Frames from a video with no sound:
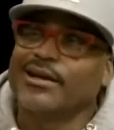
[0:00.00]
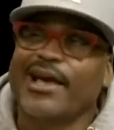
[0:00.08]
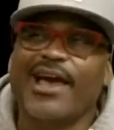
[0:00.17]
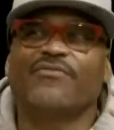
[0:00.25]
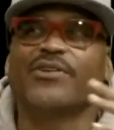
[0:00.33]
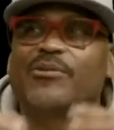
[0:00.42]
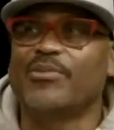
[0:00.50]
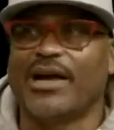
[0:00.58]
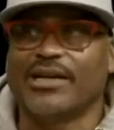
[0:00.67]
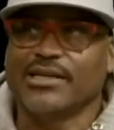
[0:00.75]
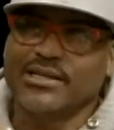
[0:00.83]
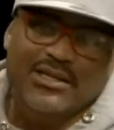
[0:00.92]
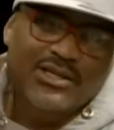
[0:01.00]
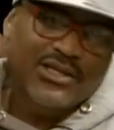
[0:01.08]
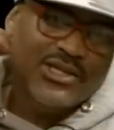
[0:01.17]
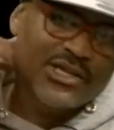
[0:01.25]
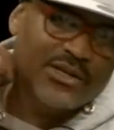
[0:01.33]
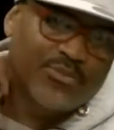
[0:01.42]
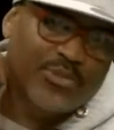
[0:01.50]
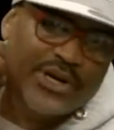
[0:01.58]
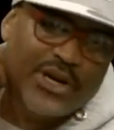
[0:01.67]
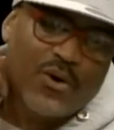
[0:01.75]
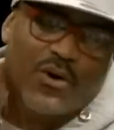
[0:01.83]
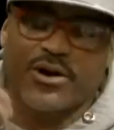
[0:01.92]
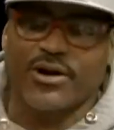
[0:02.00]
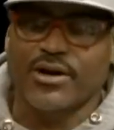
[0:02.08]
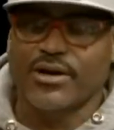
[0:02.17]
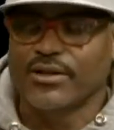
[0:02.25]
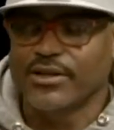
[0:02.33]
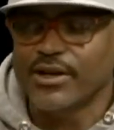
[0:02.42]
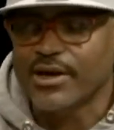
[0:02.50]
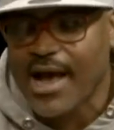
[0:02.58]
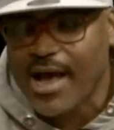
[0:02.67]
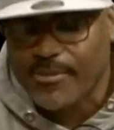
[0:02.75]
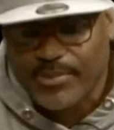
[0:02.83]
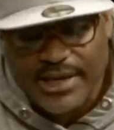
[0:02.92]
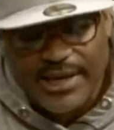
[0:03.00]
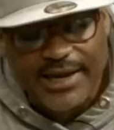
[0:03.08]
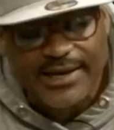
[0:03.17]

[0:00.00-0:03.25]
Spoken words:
everybody should pre-order their copy and